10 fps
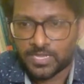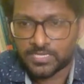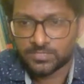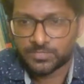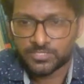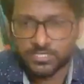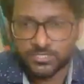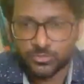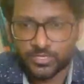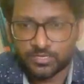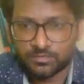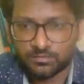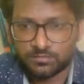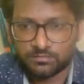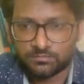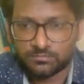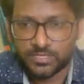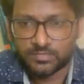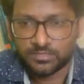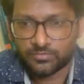as much as you can,
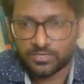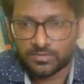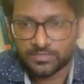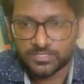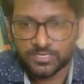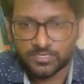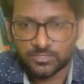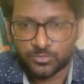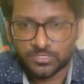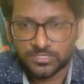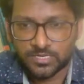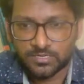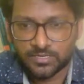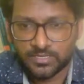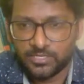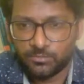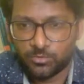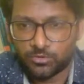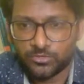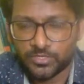either for 11th standard, 12th standard, any
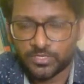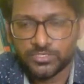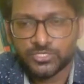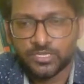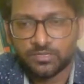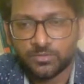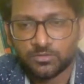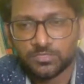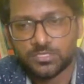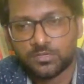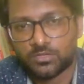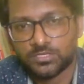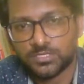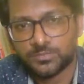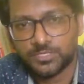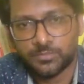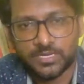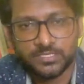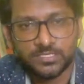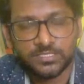board you can share, because the concepts
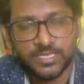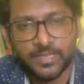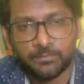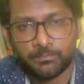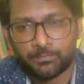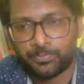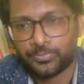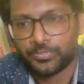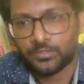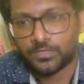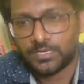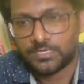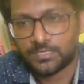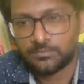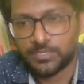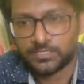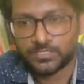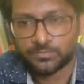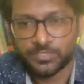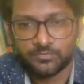remain the same. Let them get
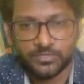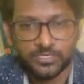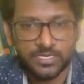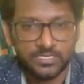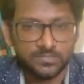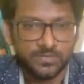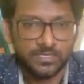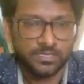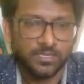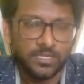benefited as well.